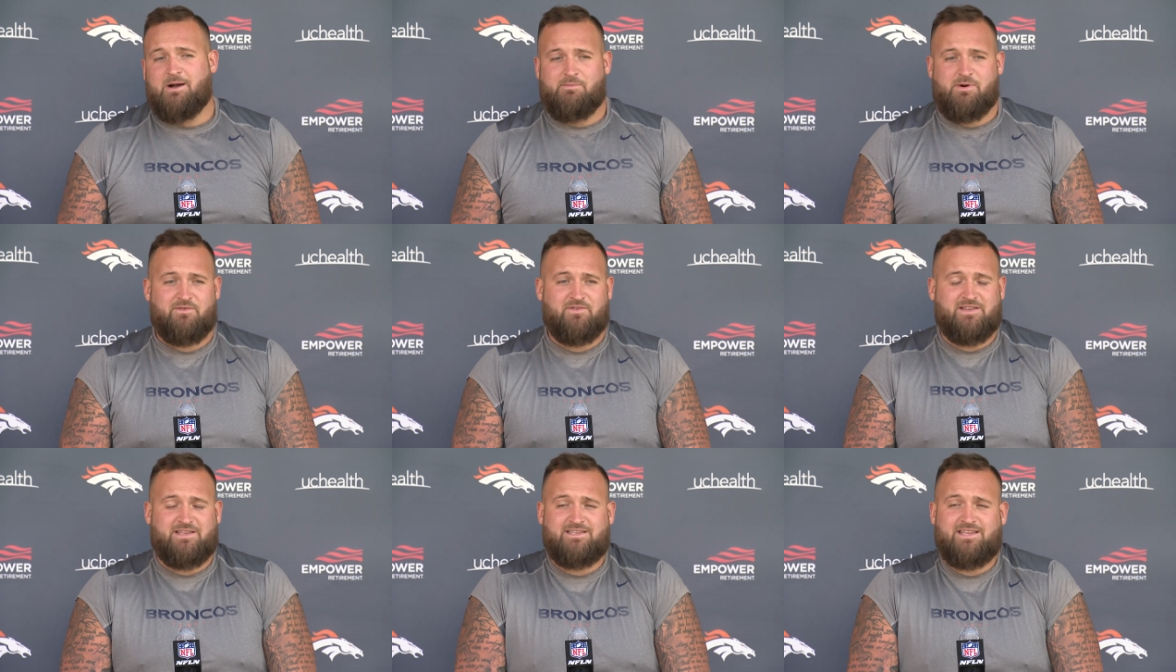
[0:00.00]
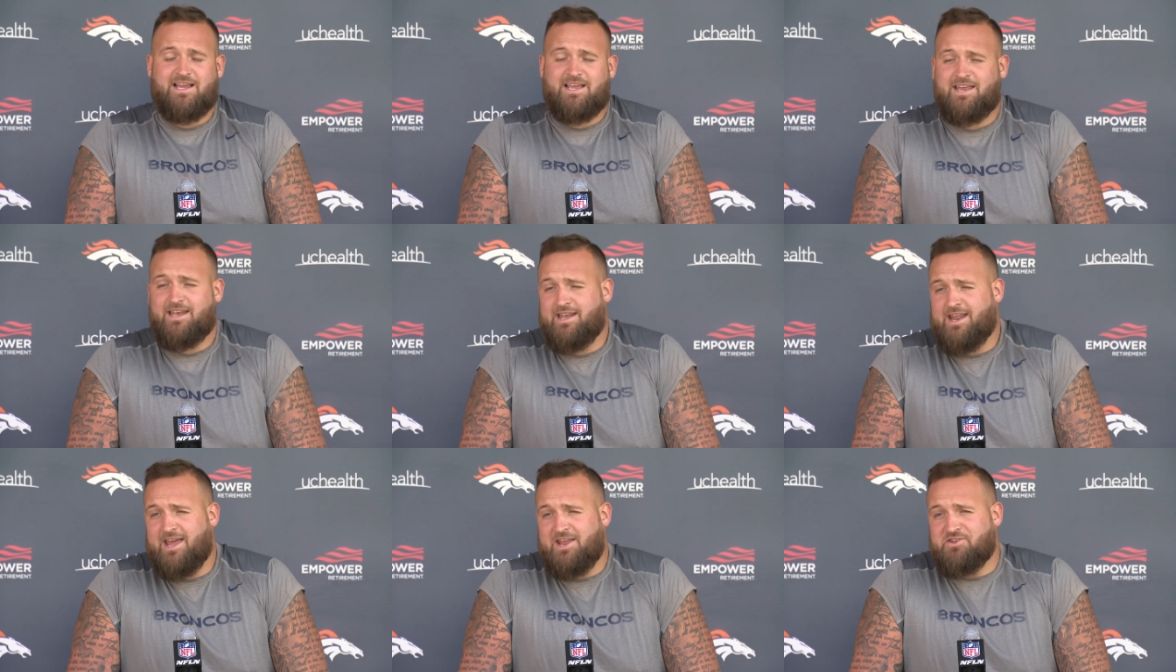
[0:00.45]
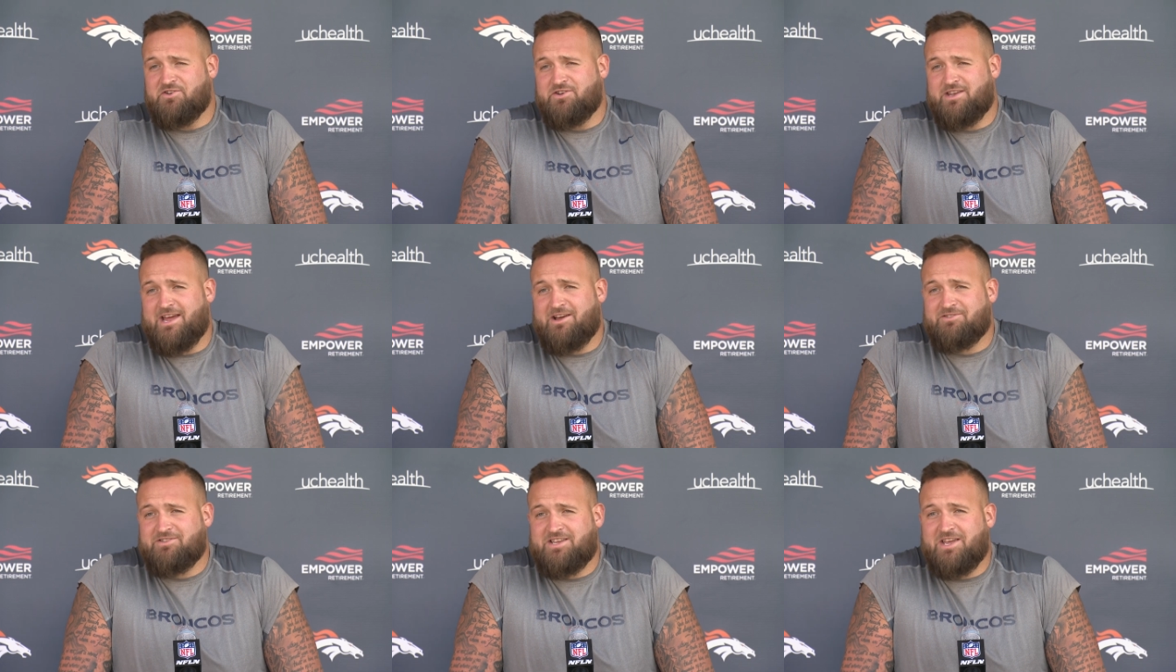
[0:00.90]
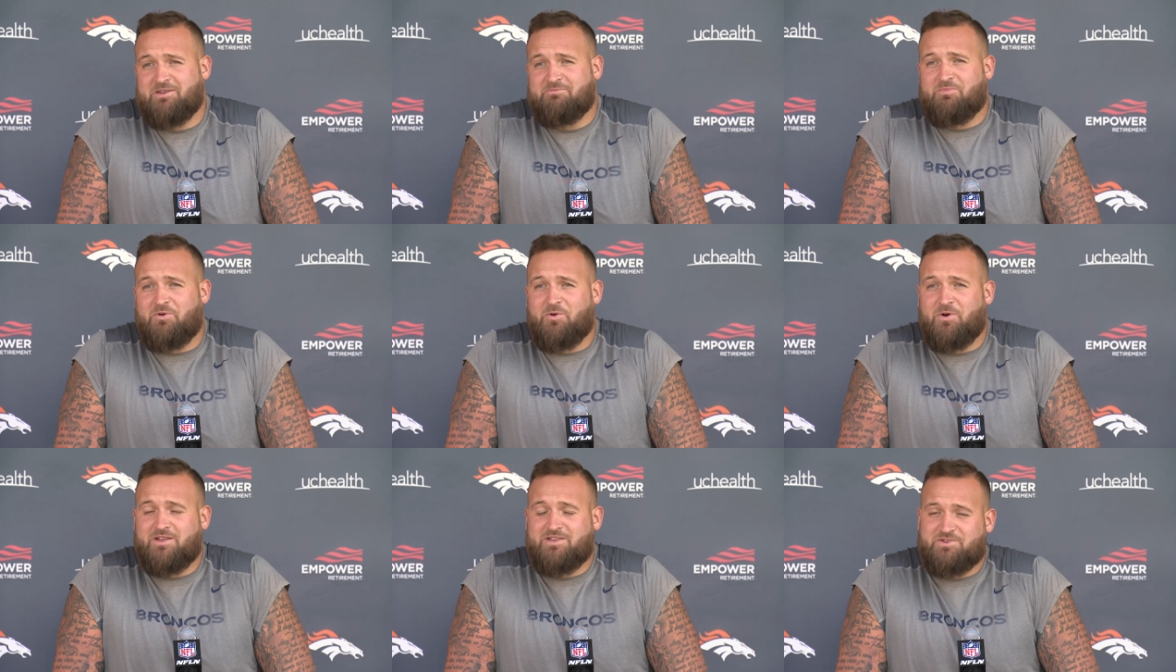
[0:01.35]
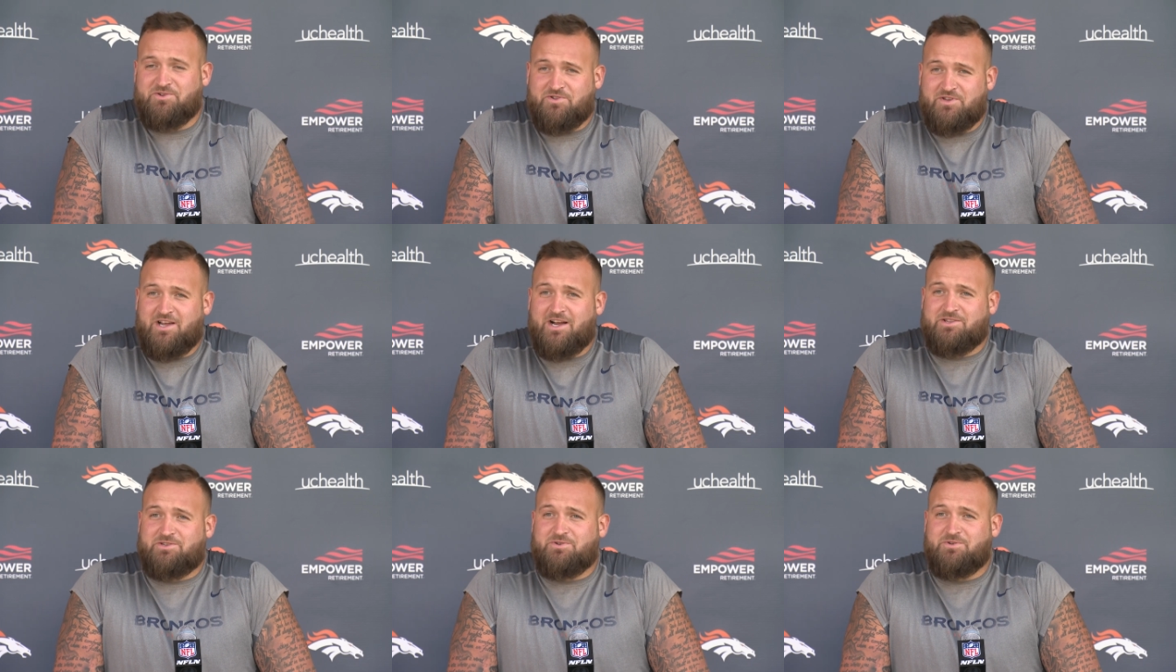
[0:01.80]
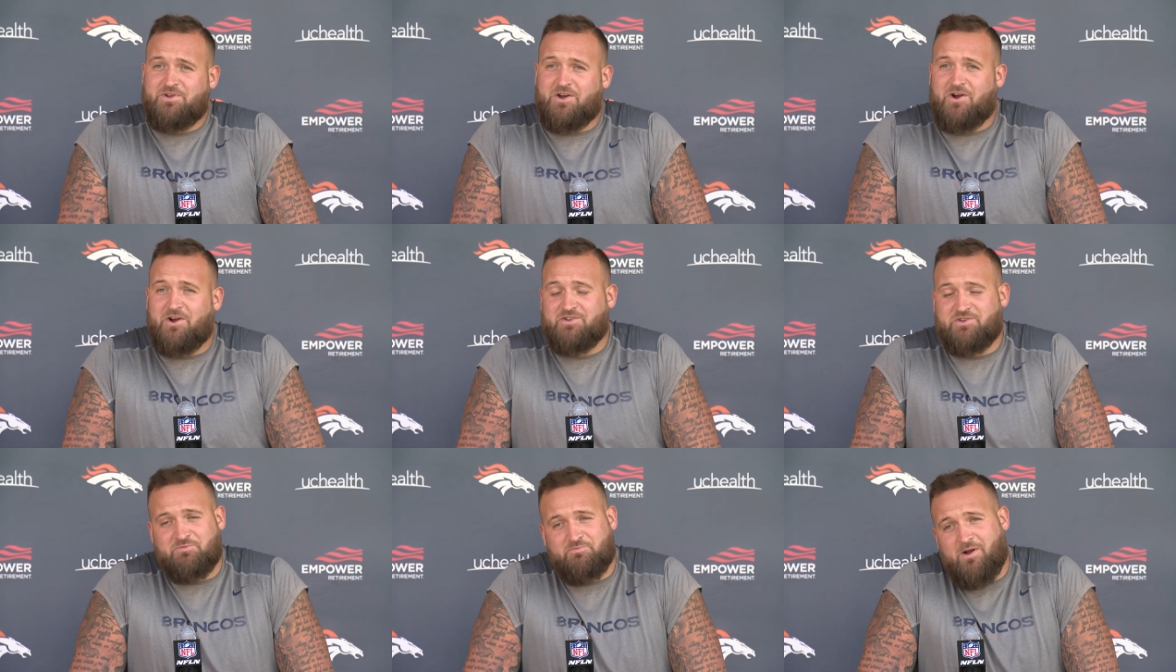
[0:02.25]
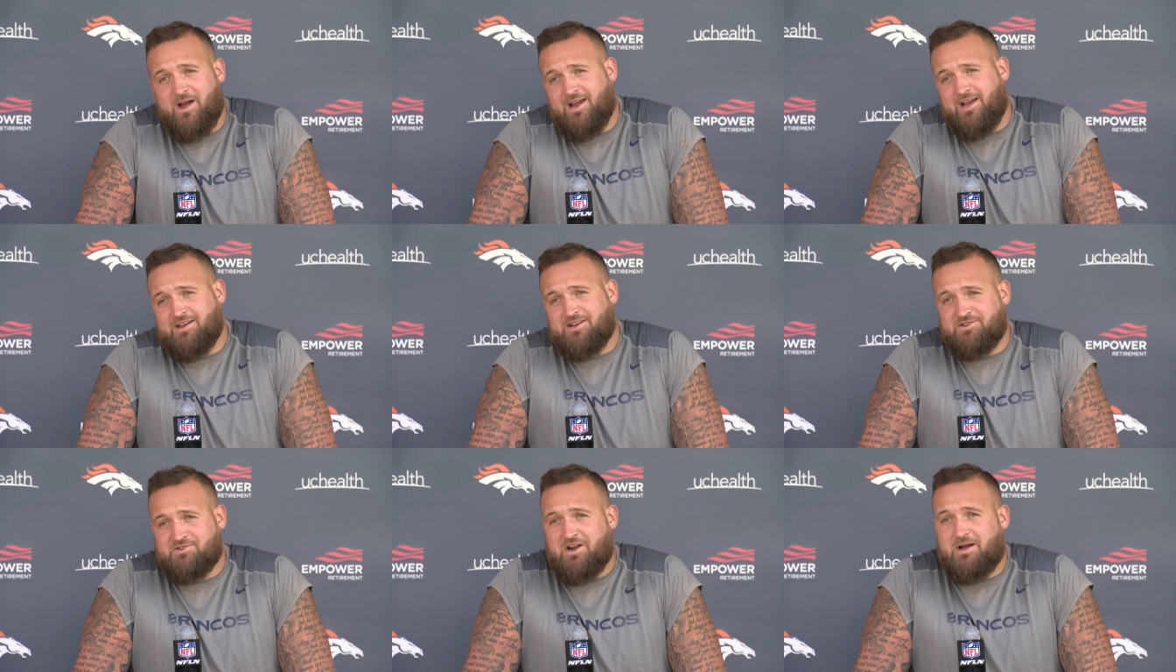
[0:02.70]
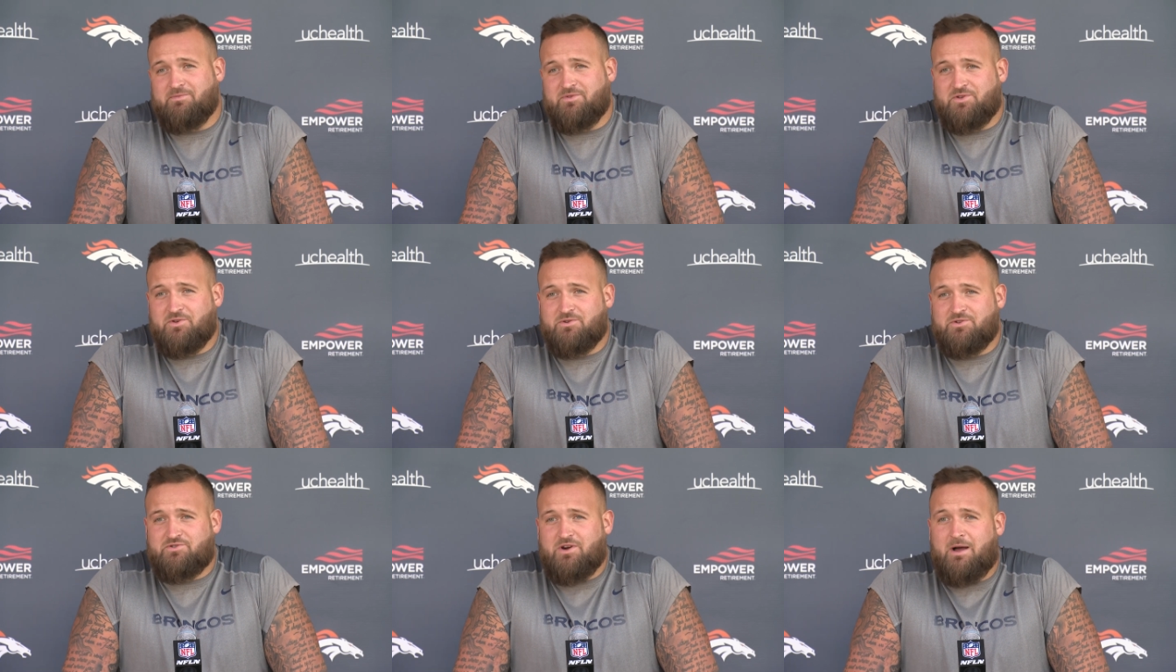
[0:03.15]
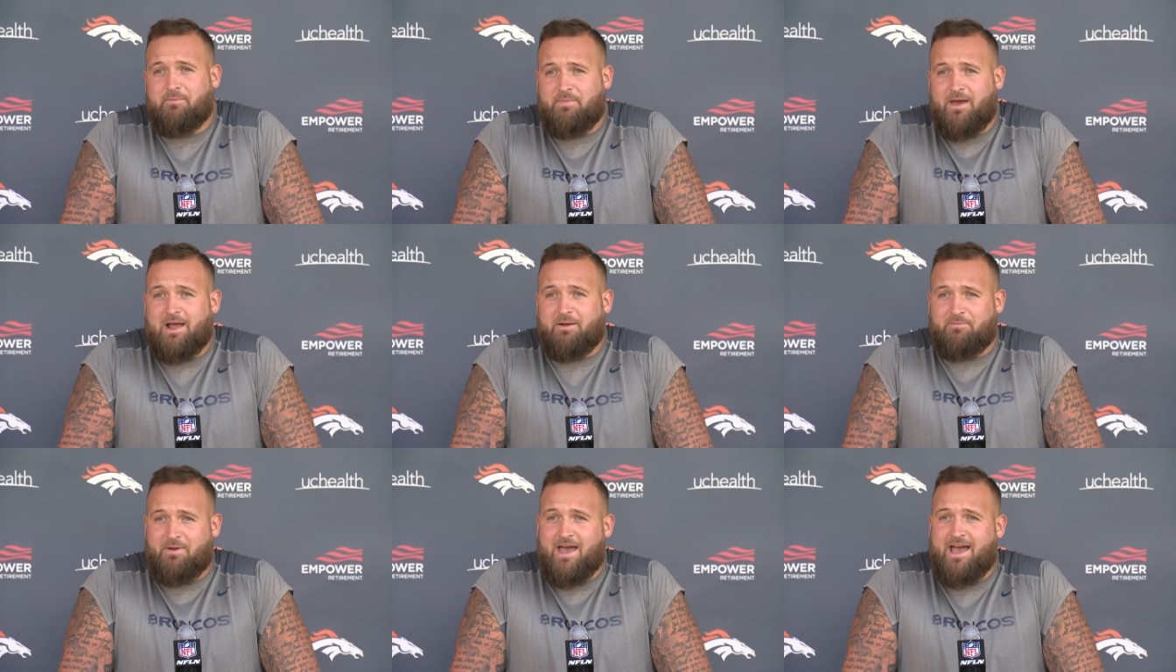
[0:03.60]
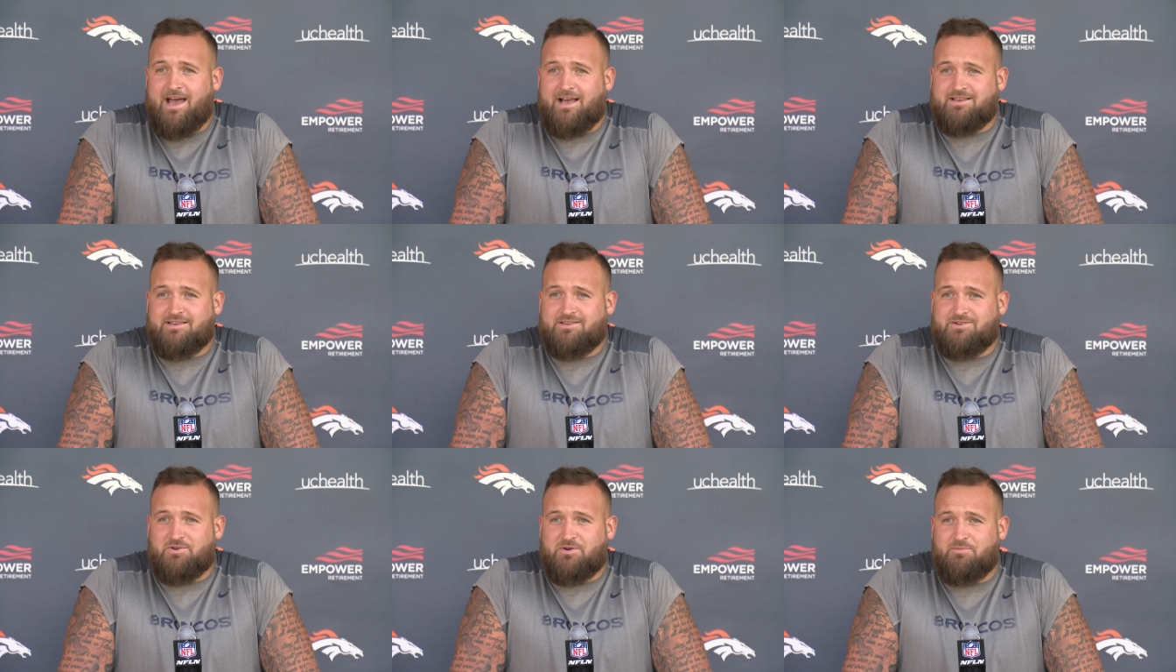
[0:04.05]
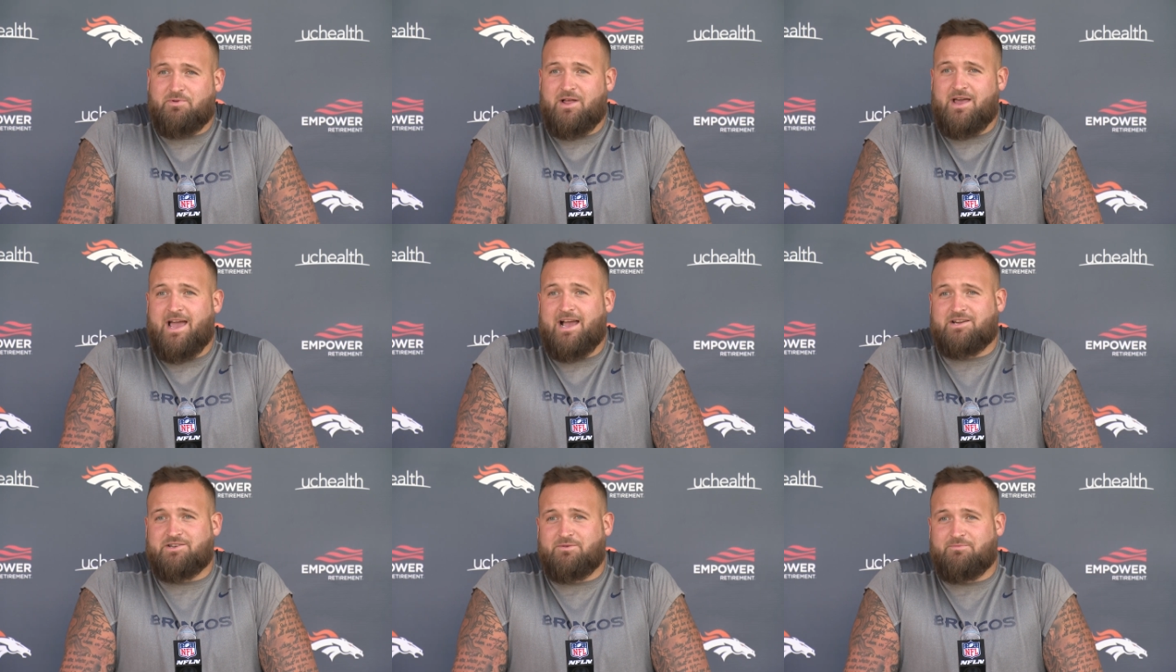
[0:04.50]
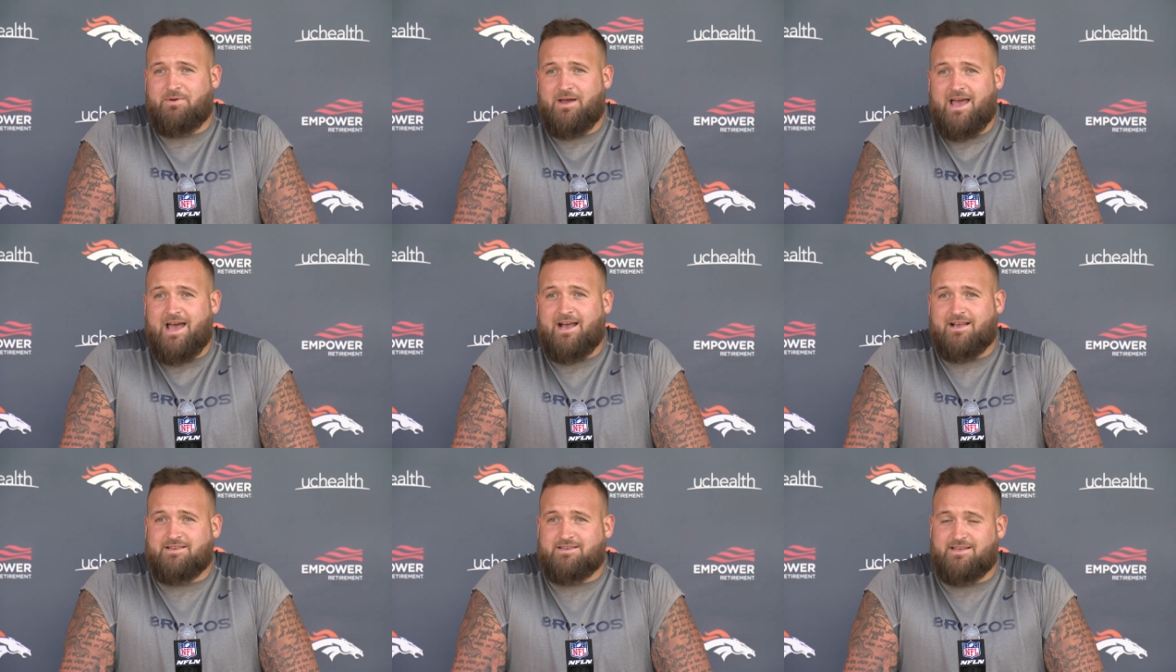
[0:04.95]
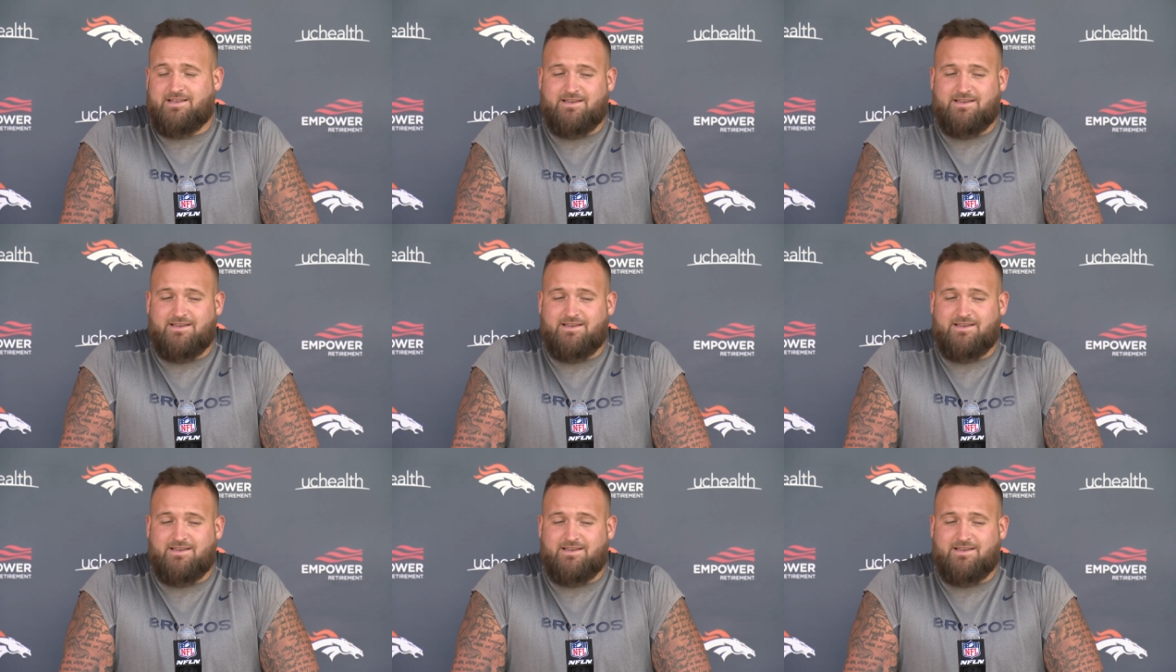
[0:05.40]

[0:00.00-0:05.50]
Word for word: But if it's second and eight and you're down 10 points, you only got two yards, you're probably going to drop to a drop back pass or a play action pass.